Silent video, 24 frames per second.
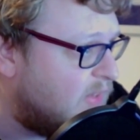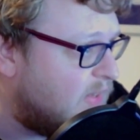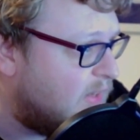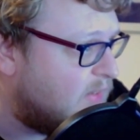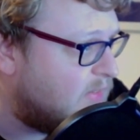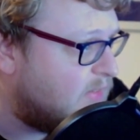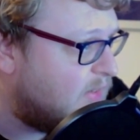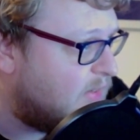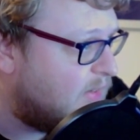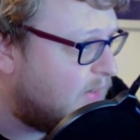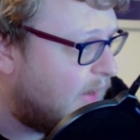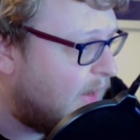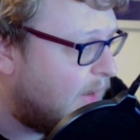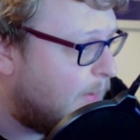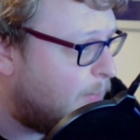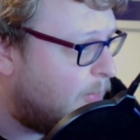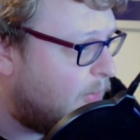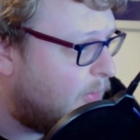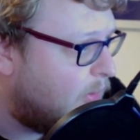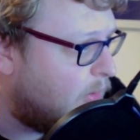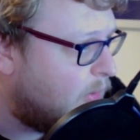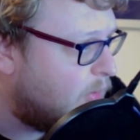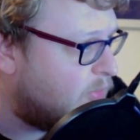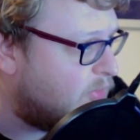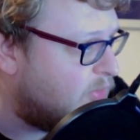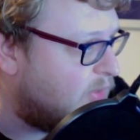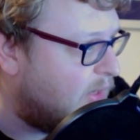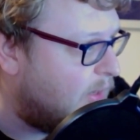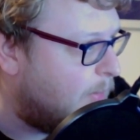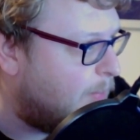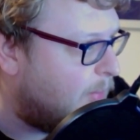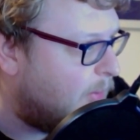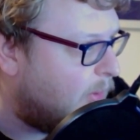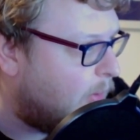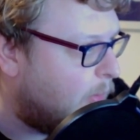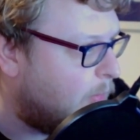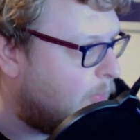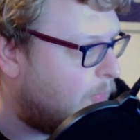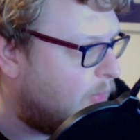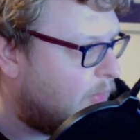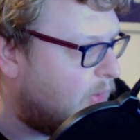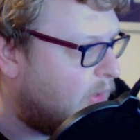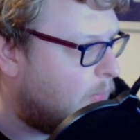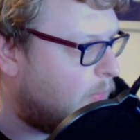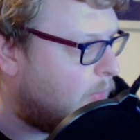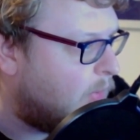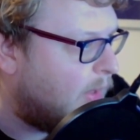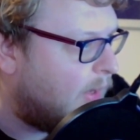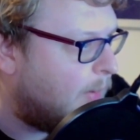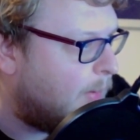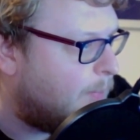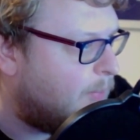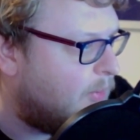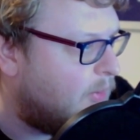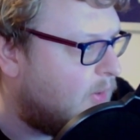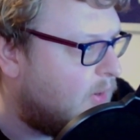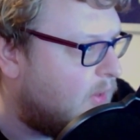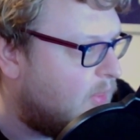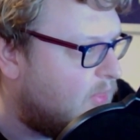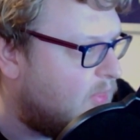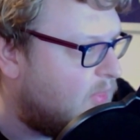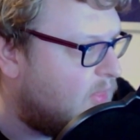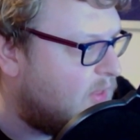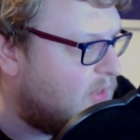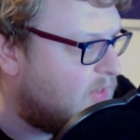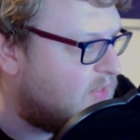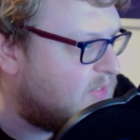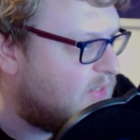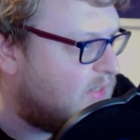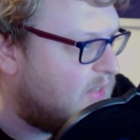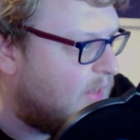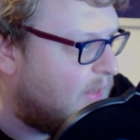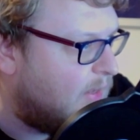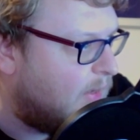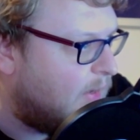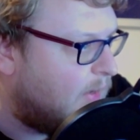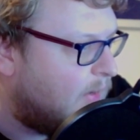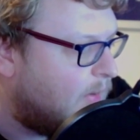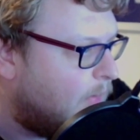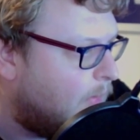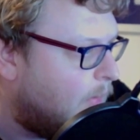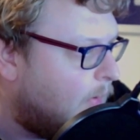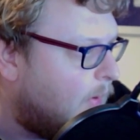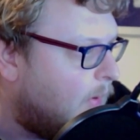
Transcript: it didn't happen last year, but hopefully it will happen this year.